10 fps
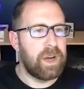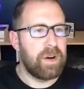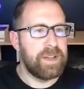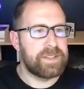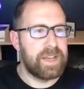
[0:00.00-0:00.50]

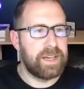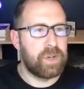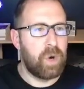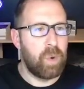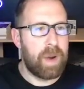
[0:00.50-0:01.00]
inside
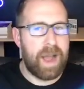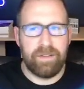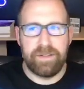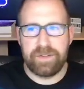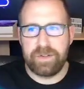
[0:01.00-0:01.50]

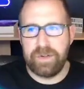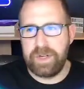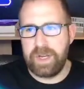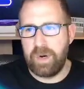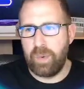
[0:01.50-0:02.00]
Copilot
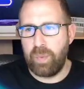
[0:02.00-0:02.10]
Studio. We